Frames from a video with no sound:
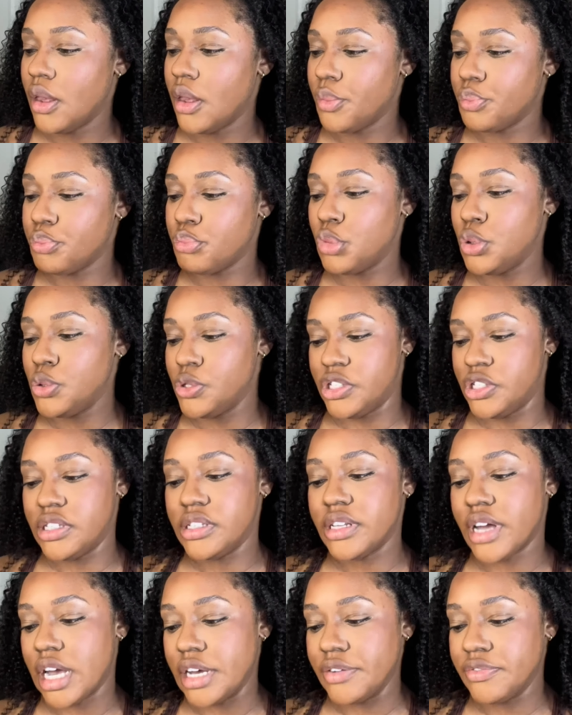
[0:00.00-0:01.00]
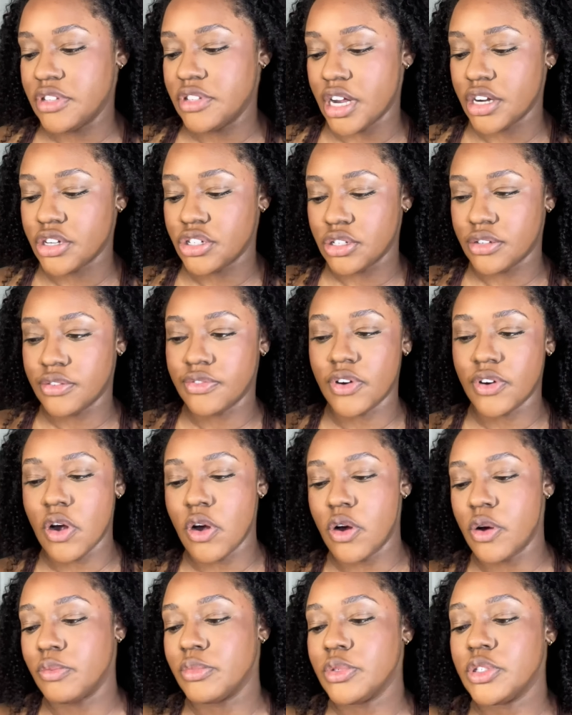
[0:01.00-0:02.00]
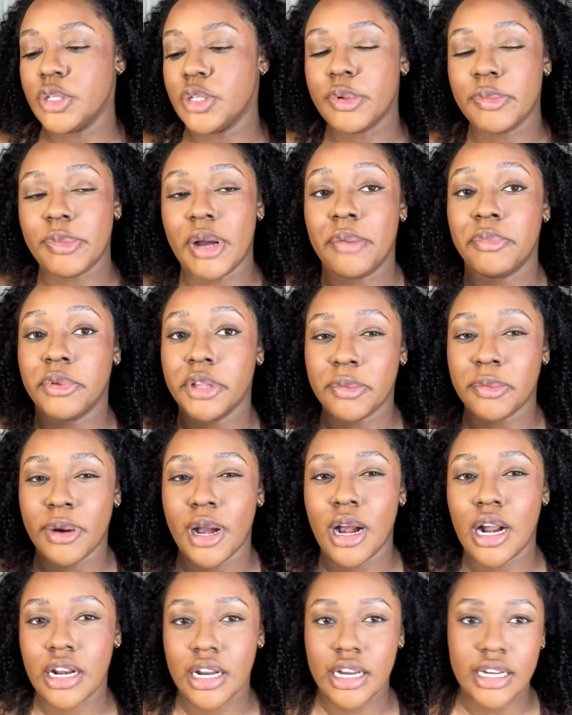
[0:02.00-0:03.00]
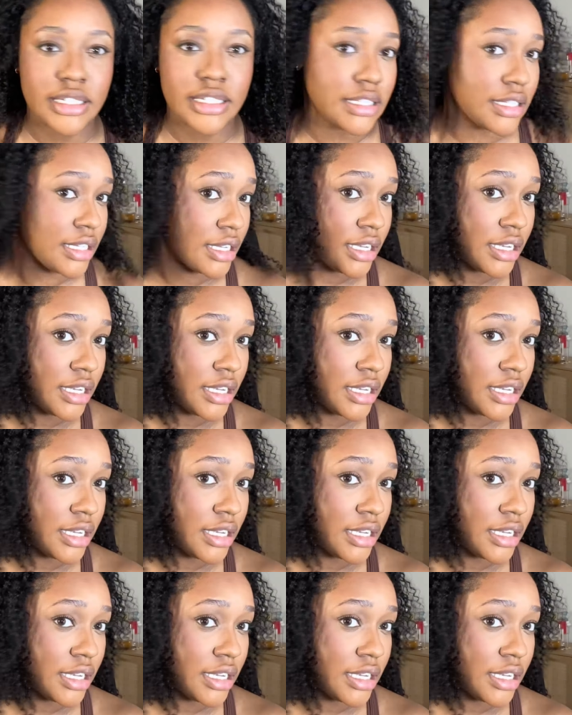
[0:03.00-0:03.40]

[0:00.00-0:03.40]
Mousse Def Texture Foam, super popular product.